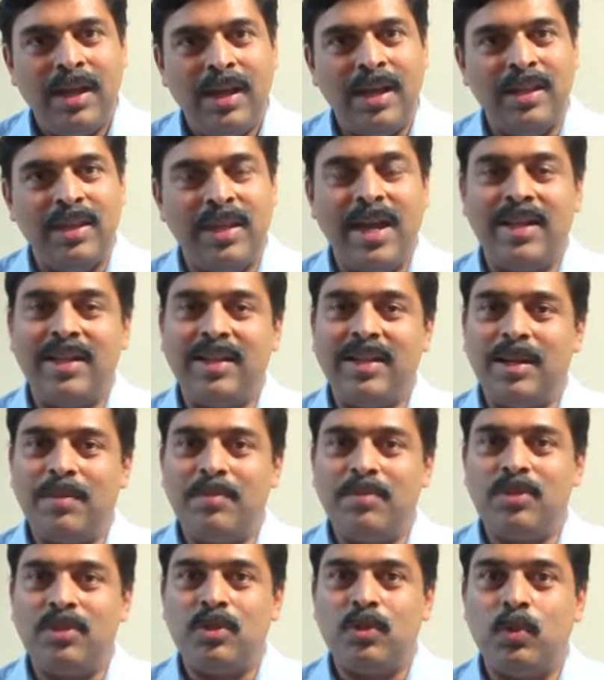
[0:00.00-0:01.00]
And that
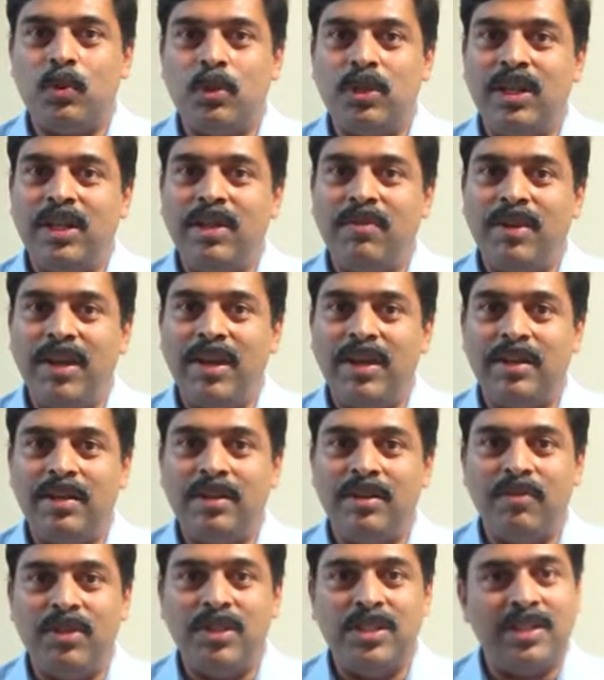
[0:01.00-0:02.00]
comes only
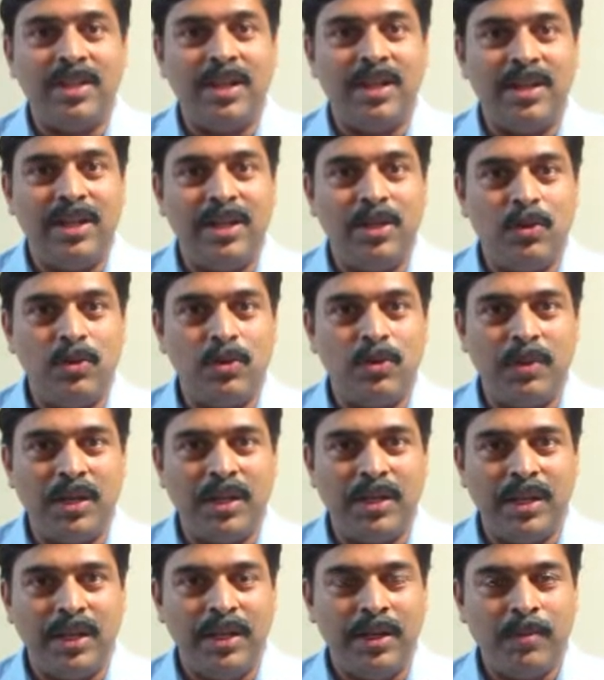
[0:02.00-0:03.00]
when we start
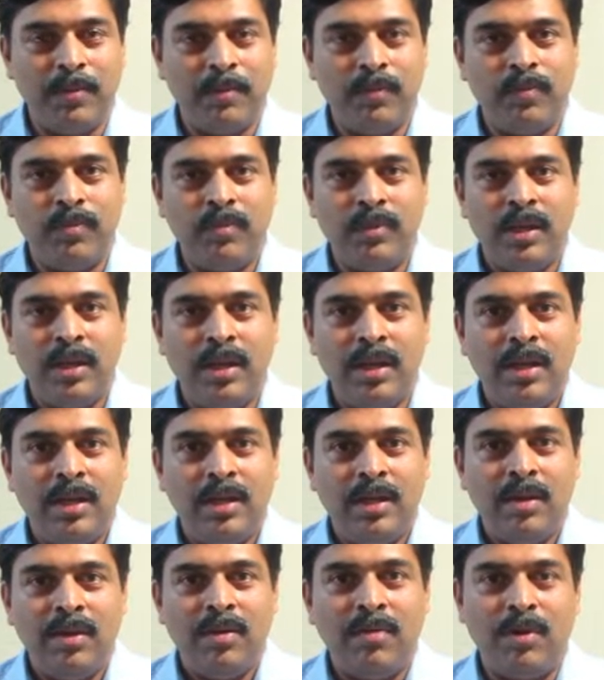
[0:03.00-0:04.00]
introspecting.
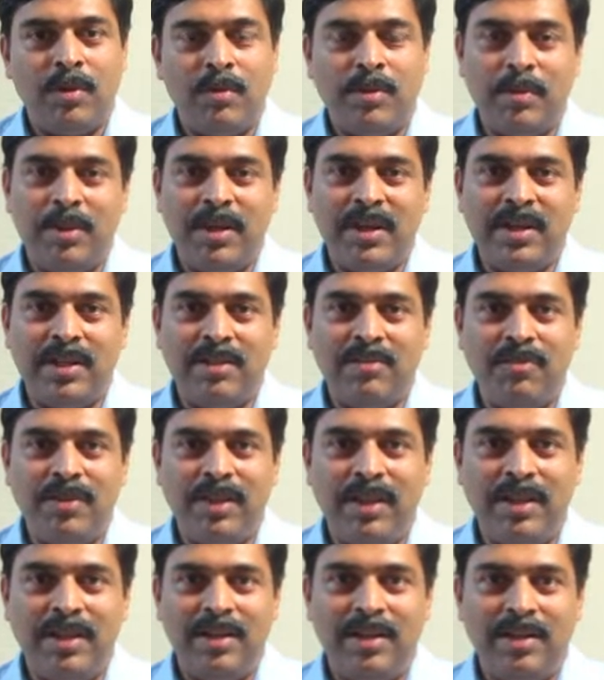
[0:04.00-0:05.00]
From the medical
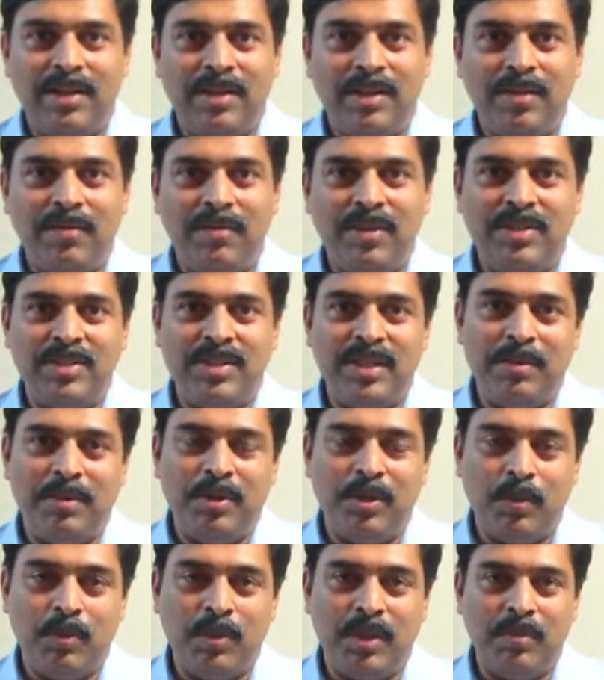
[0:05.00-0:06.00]
field, we see
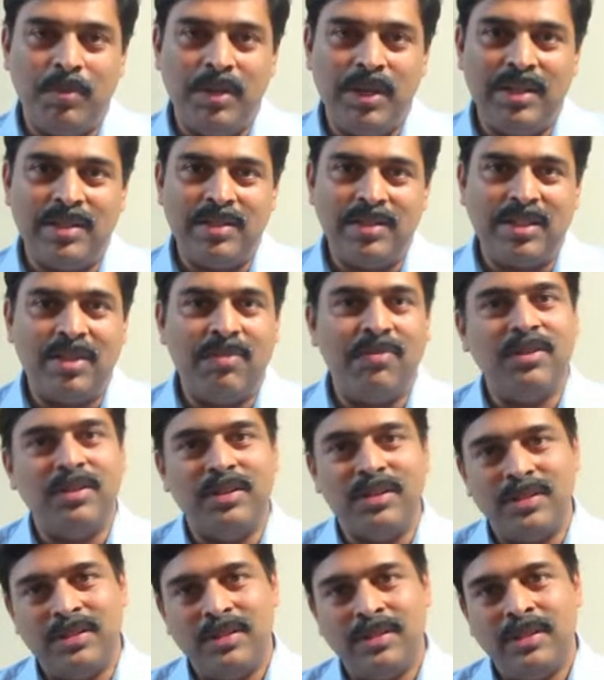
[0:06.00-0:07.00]
human beings
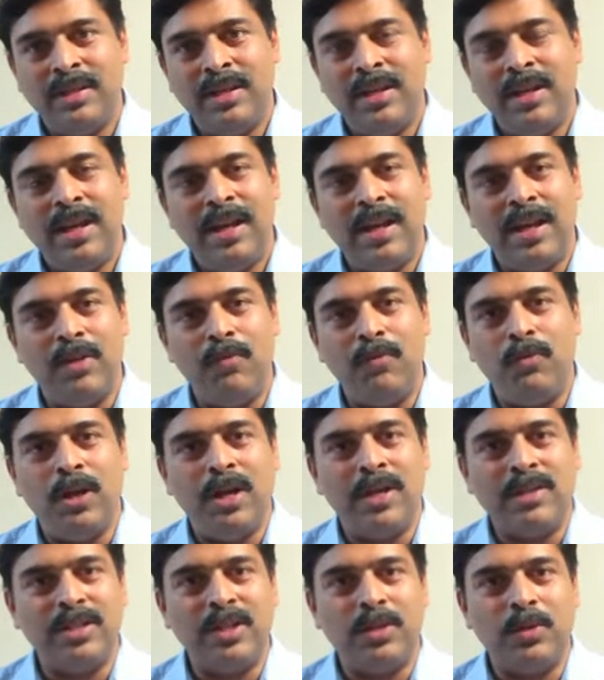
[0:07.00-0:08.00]
suffer. And if you
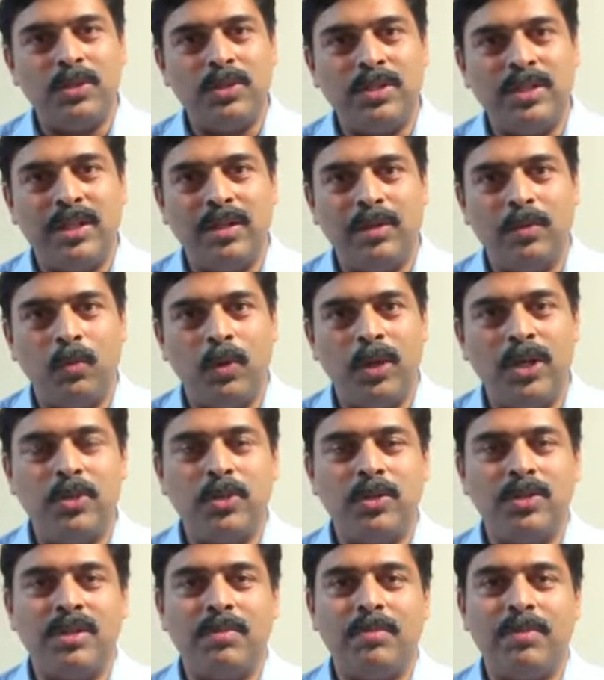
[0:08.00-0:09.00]
ask a question, why
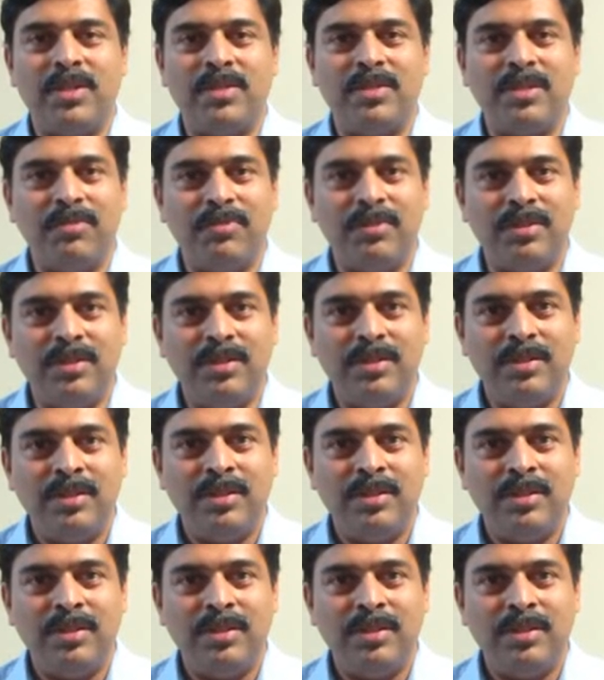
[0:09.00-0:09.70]
should somebody suffer?